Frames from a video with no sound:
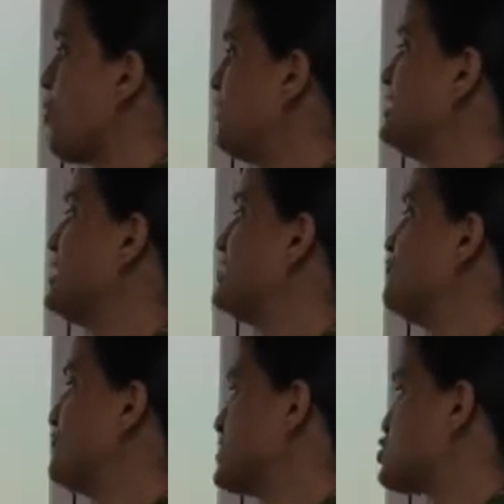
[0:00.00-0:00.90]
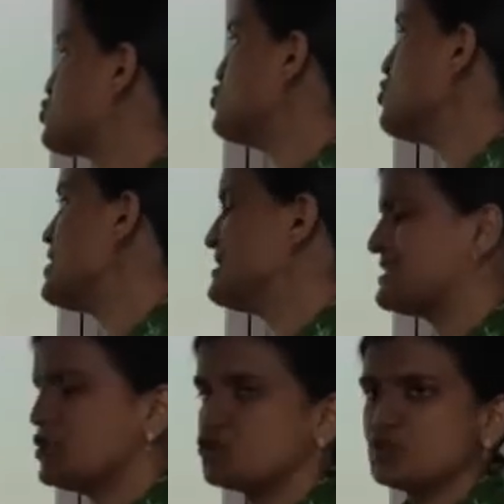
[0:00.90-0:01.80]
common in the first 2
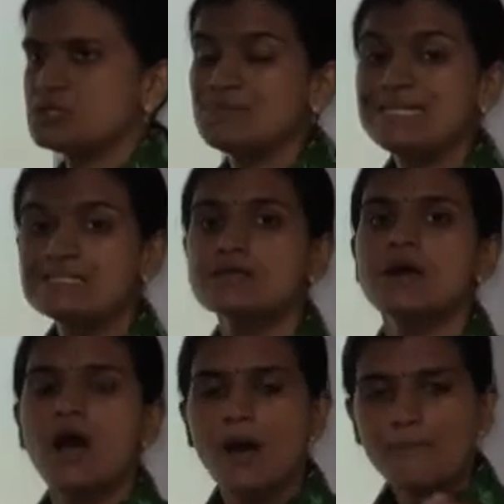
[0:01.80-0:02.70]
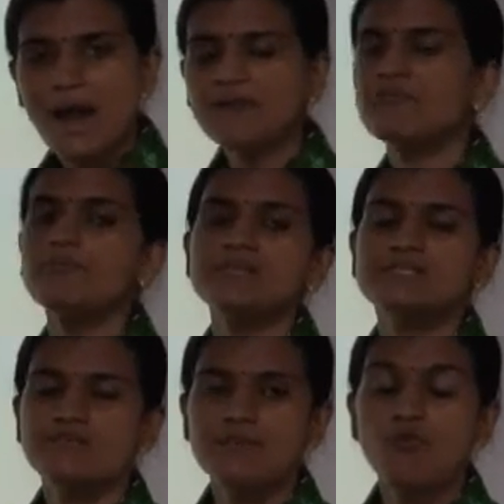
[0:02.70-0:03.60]
centuries. Means apart from the
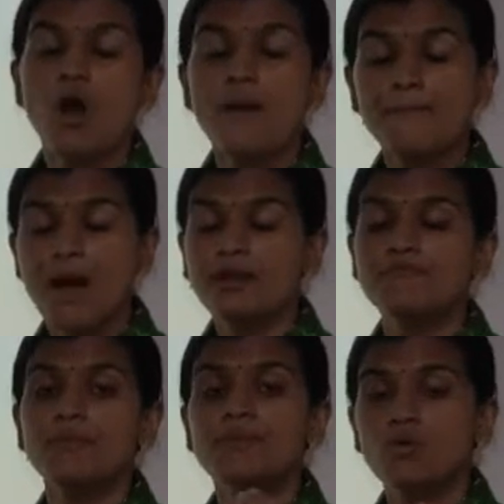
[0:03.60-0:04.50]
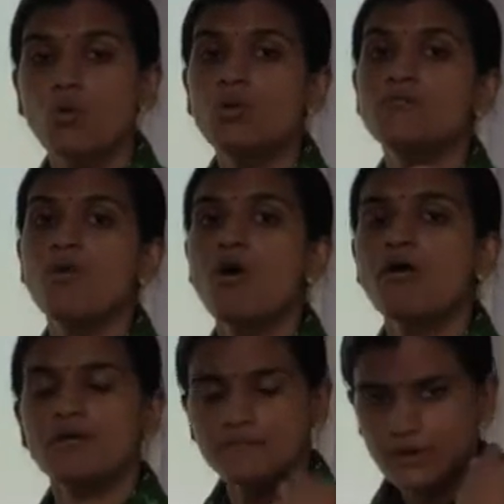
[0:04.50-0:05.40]
civil war, apart from the Cold
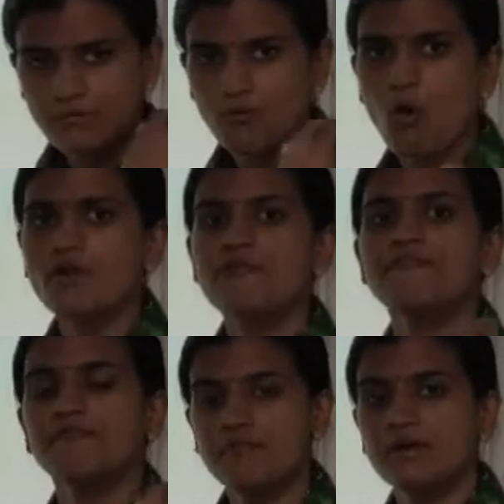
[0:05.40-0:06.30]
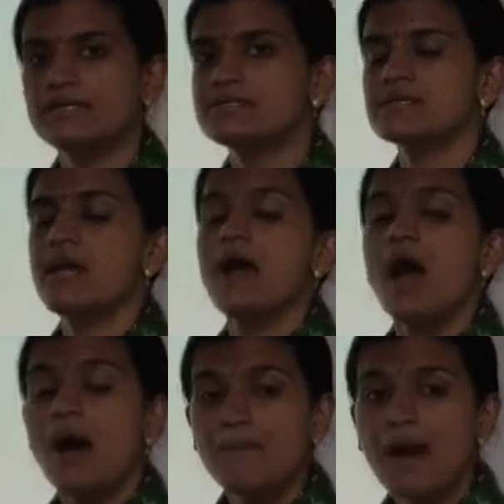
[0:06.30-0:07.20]
War, the war of words,
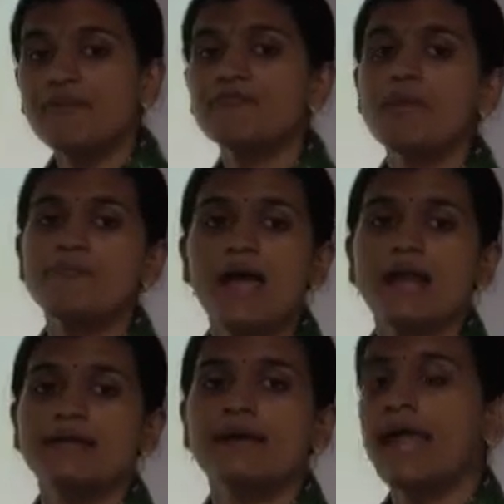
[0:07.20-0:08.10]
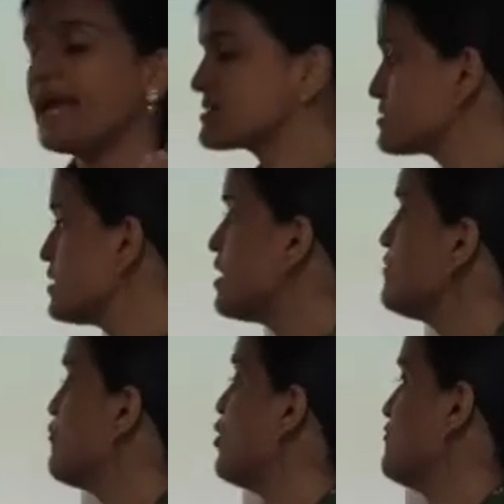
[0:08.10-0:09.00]
apart from that,
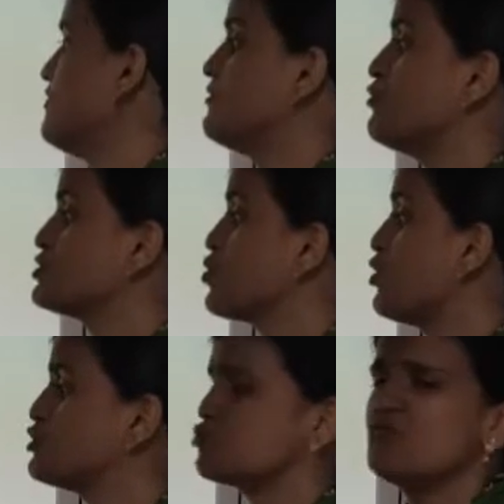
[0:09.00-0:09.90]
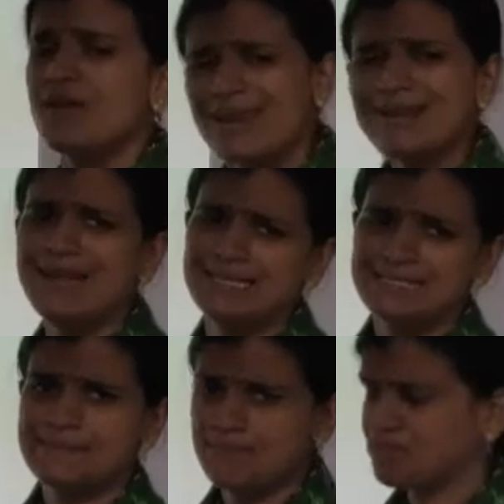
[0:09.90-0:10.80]
external warfare was also very
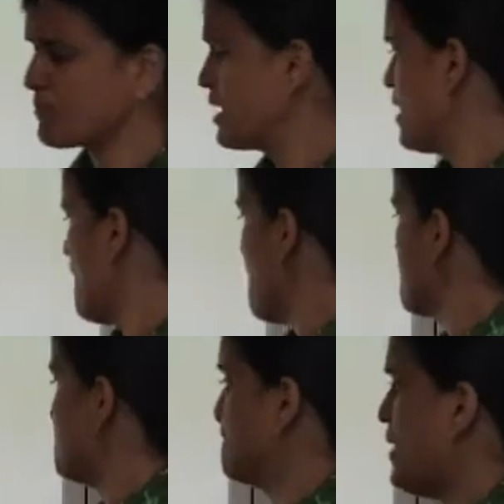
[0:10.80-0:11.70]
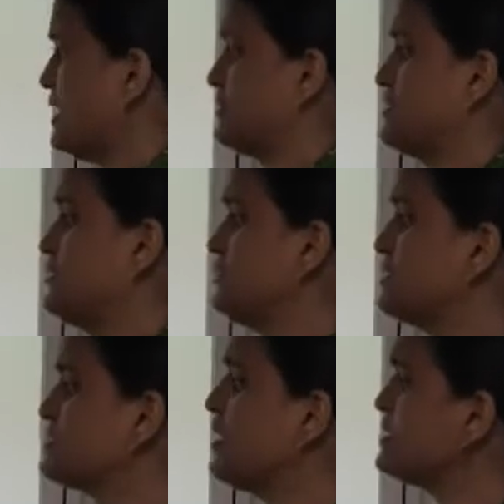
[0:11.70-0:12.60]
less. But the
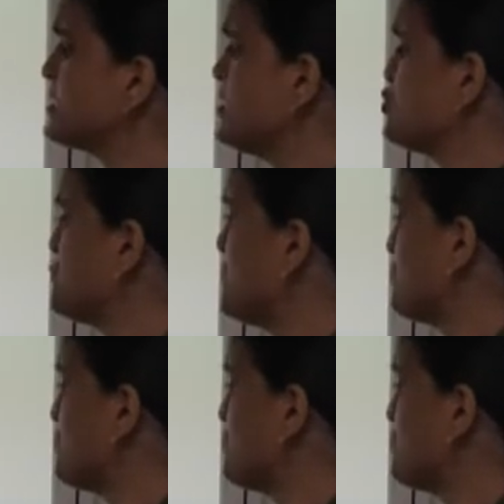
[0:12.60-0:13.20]
3rd century